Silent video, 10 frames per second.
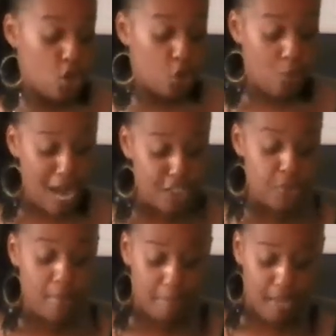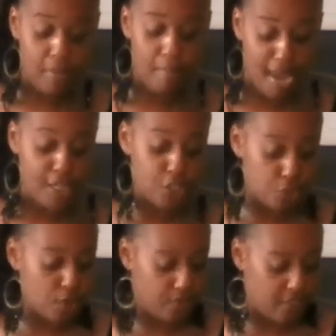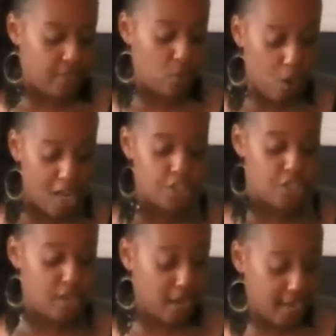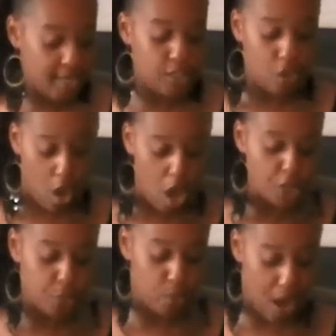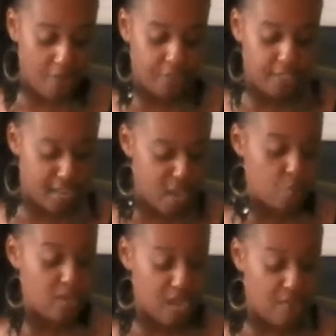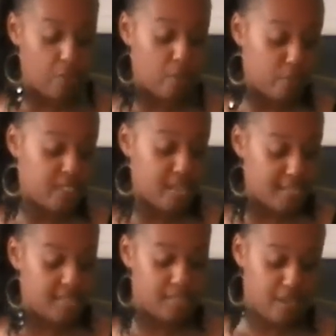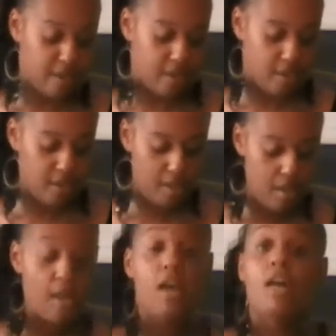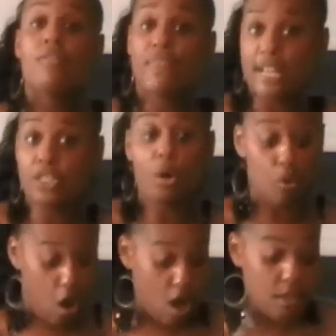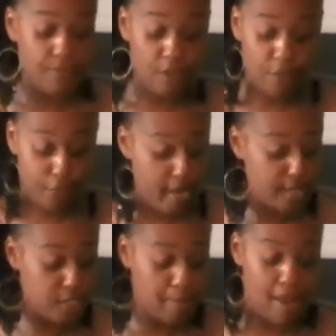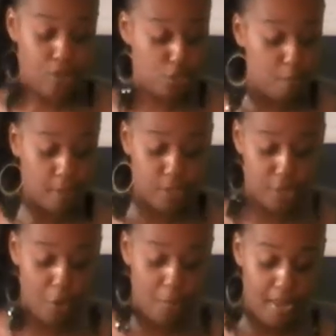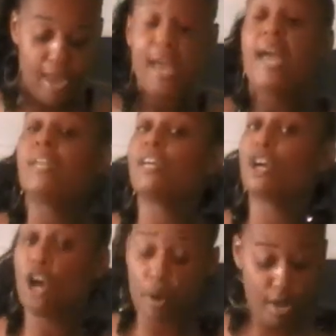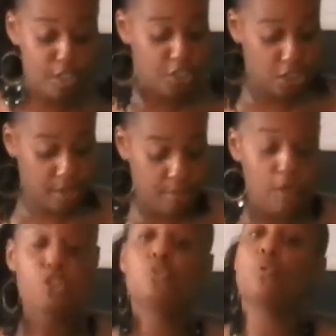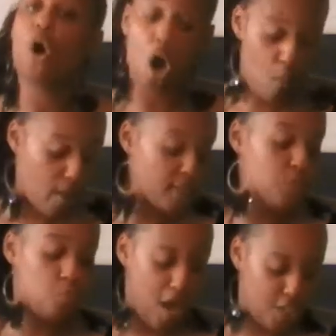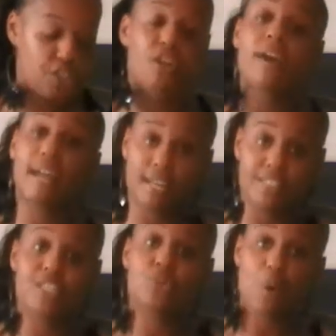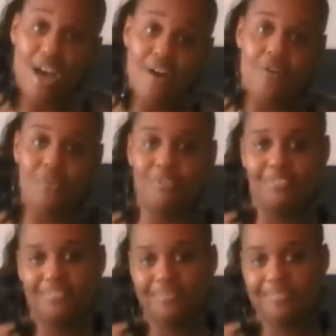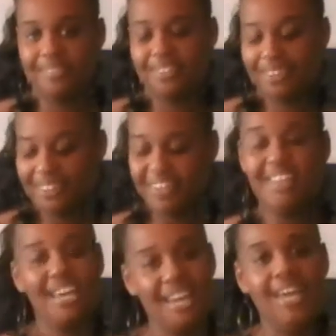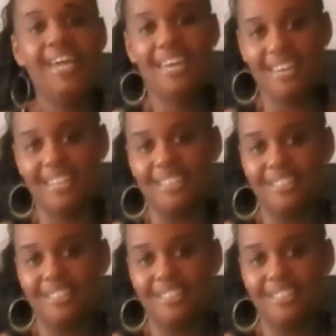Roger and Ben made sure that they washed their hands all throughout the day whenever it was necessary. They told all of their friends about Super Soap and encouraged them to always wash their hands as well. The end.